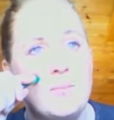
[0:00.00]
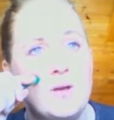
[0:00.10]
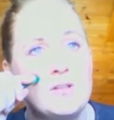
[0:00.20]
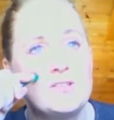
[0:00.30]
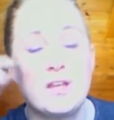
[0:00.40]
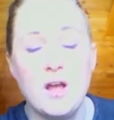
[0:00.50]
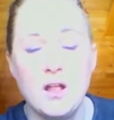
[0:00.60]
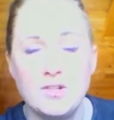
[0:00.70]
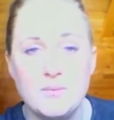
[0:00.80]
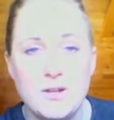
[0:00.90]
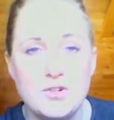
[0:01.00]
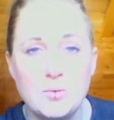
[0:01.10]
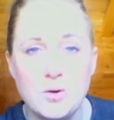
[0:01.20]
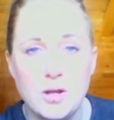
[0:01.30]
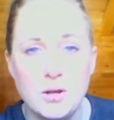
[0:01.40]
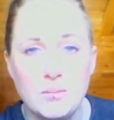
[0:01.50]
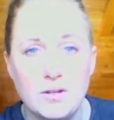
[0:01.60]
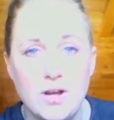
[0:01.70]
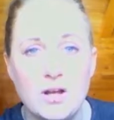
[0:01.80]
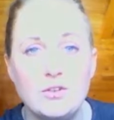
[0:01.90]
I'm a psychology major working
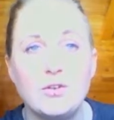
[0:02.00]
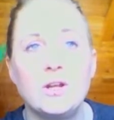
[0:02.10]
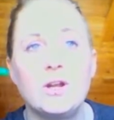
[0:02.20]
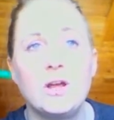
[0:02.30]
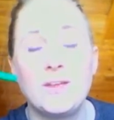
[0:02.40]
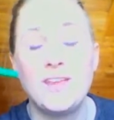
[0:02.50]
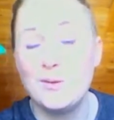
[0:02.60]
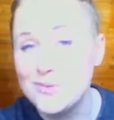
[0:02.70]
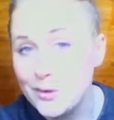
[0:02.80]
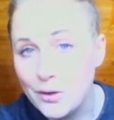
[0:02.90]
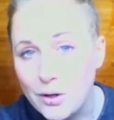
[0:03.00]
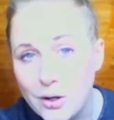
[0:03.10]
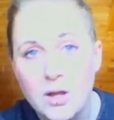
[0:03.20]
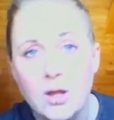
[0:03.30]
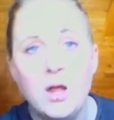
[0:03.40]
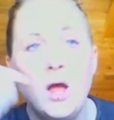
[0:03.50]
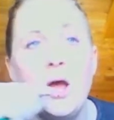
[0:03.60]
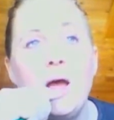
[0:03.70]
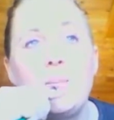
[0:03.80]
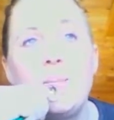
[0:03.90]
on my doctorate. I'm a counselor,
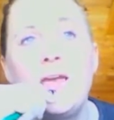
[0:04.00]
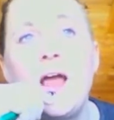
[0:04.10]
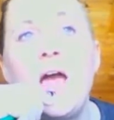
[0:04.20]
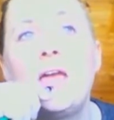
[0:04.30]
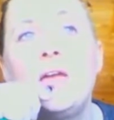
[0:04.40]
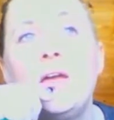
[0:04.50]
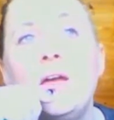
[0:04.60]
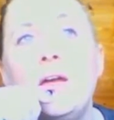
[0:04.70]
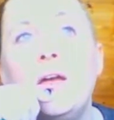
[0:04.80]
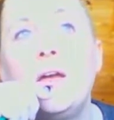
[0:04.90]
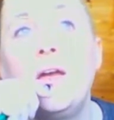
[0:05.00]
and I